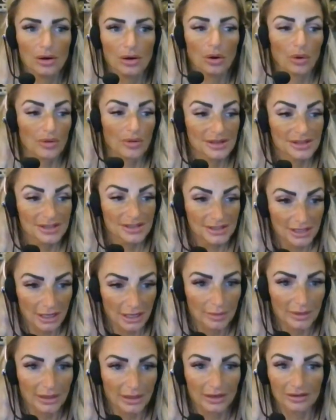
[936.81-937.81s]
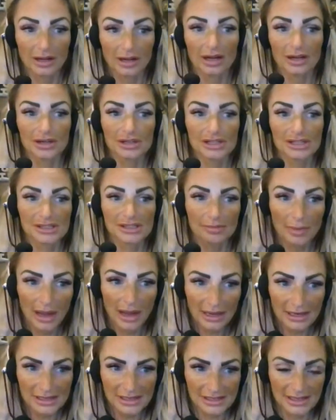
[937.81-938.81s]
or the sub and unconscious
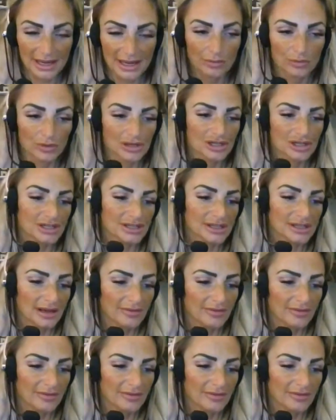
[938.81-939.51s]
mindset, which is,